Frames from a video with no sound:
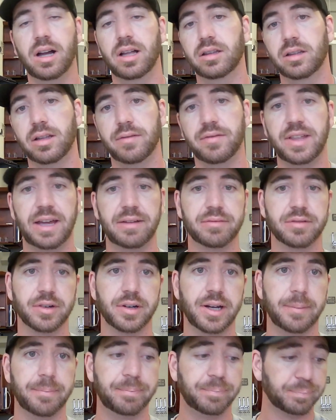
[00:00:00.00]
Love that for
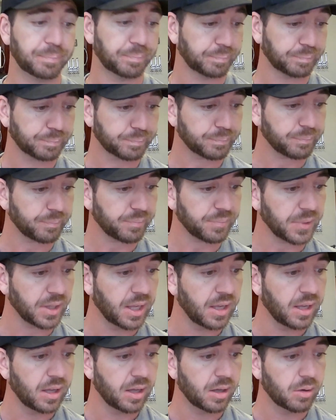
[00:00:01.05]
him.
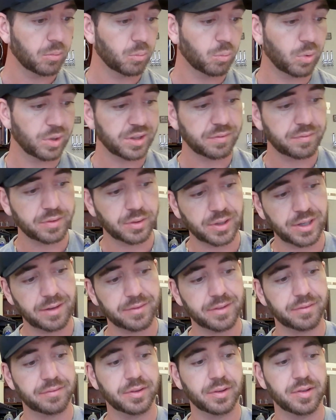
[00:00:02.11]
What the
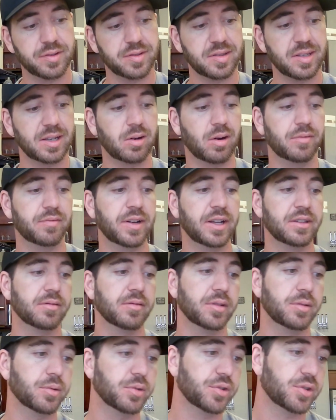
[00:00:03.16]
Philadelphia Phillies did
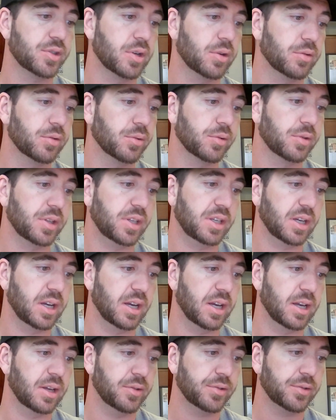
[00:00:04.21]
offensively, we'll just go through
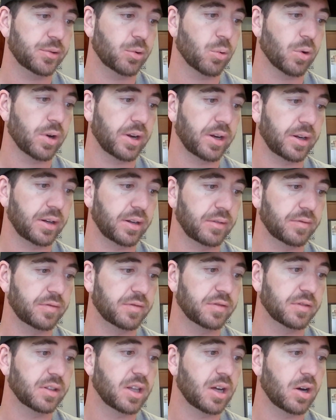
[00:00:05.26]
the scoring
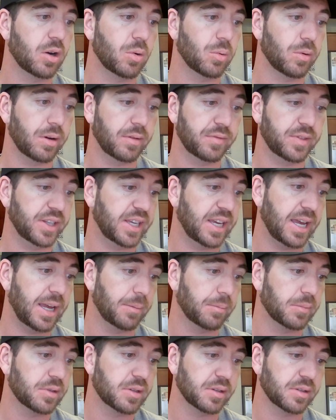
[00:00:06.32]
flow of the
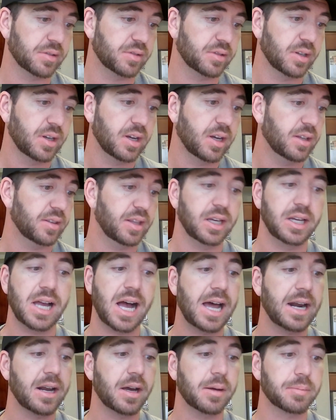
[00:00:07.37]
game because they
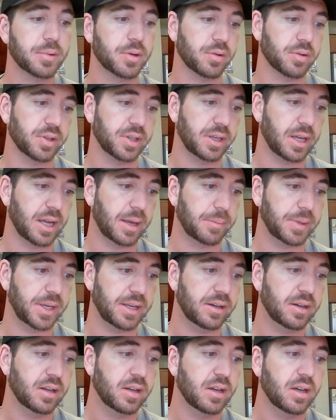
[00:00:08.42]
got up early. I
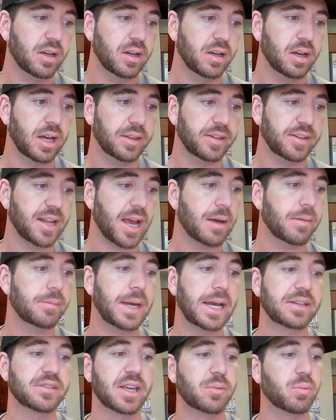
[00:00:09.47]
mean, the
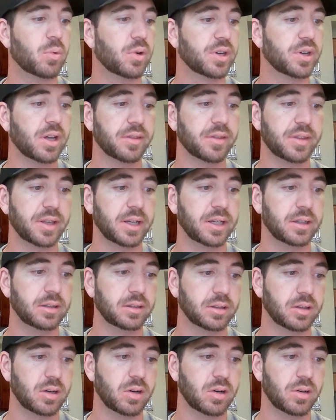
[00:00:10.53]
Diamondbacks led 1-0
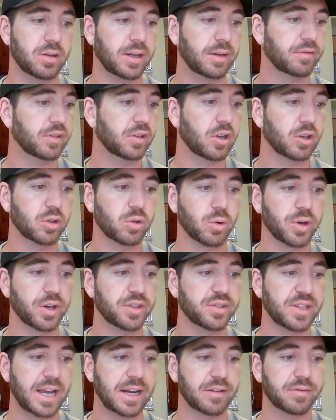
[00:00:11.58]
on Evan
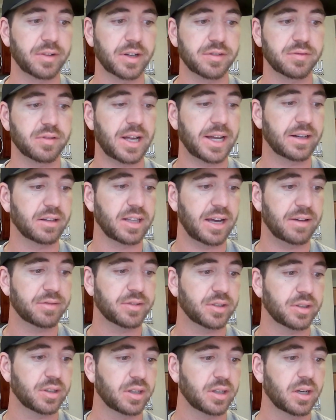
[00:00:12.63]
Longoria's sacrifice fly to
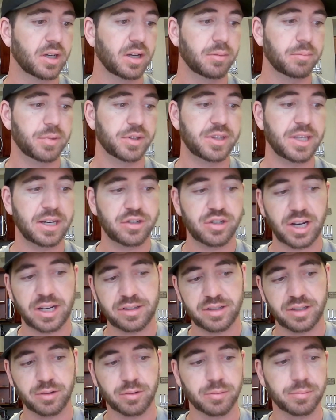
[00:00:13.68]
left. But then
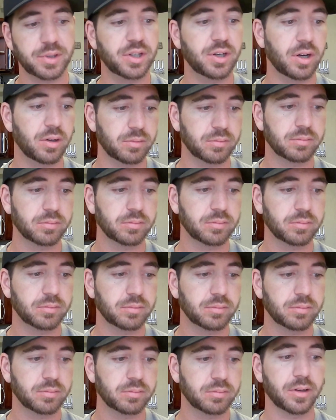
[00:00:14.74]
JT Realmuto
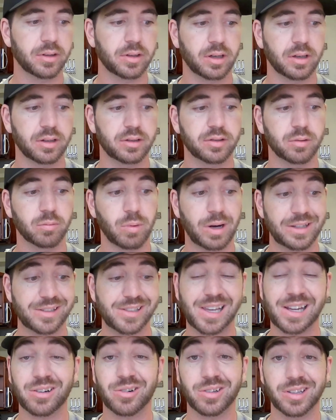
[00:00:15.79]
homered to right
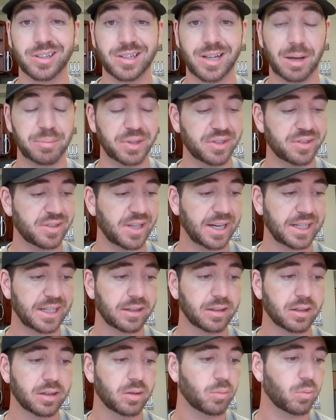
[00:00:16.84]
center in the top of the
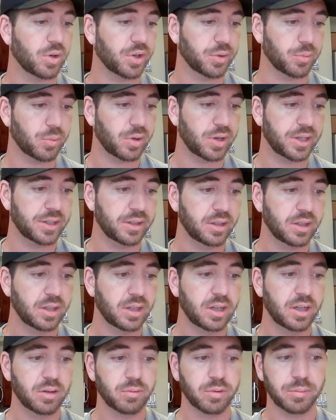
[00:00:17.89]
second, 1-1.
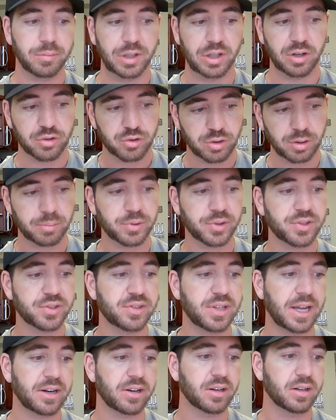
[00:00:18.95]
Realmuto tripled to
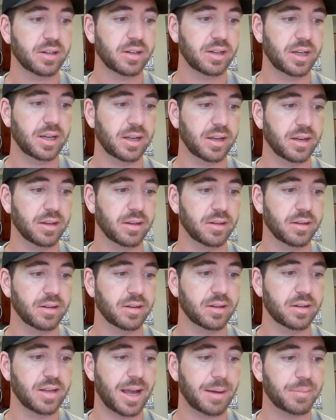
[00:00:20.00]
center
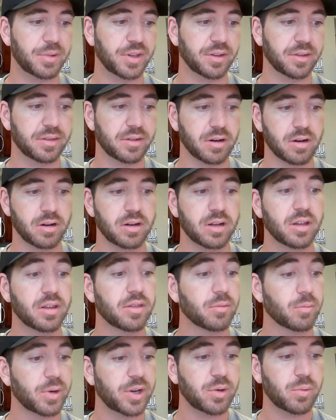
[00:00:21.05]
in top of the third,
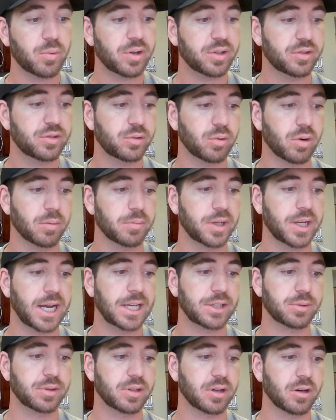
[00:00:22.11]
3-1, two
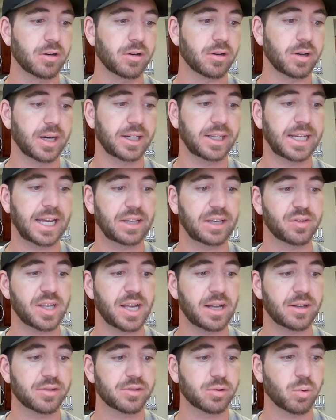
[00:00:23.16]
RBIs with Turner and
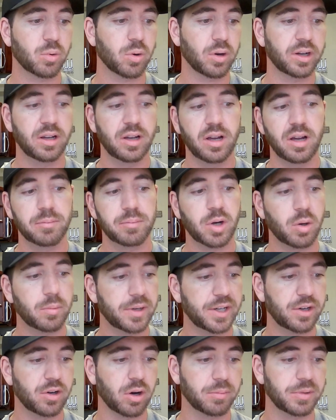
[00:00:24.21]
Castellanos scoring. Bohm
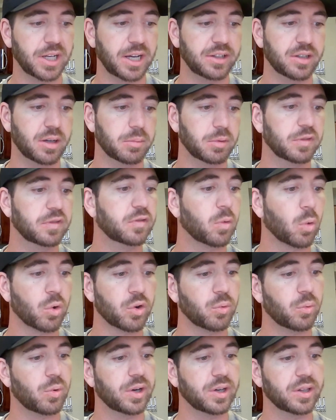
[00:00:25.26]
had an RBI double,
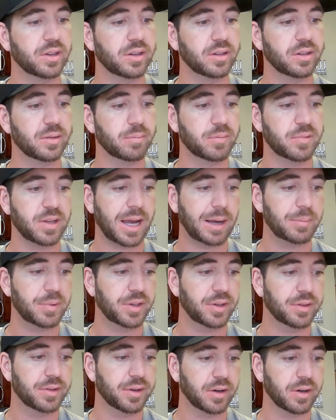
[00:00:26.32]
4-1 in top of
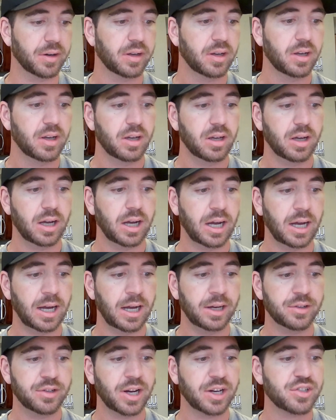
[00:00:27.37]
the
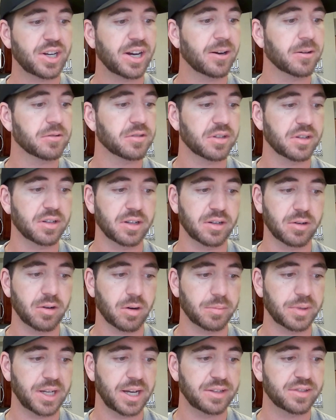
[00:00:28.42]
third. Josh Harrison hit an
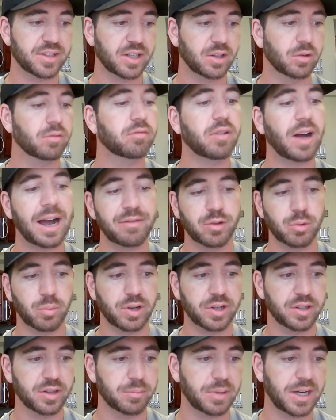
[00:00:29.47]
RBI single,
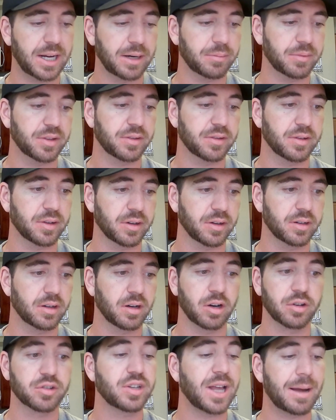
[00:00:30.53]
5-1 in the bottom of the third,
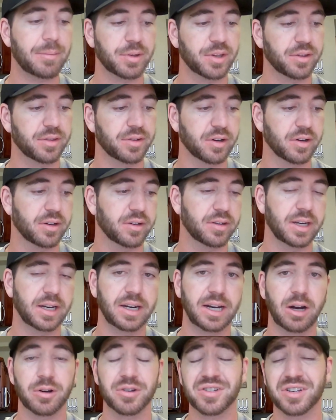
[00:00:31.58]
or top of the third. And then
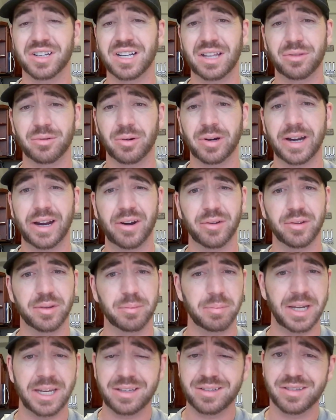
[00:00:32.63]
Harrison got thrown out on the
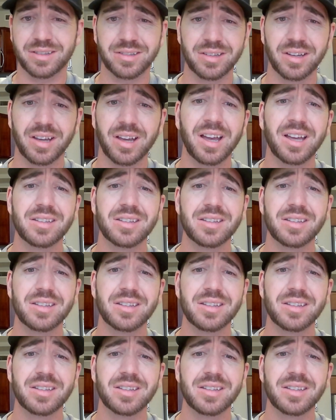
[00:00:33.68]
bases.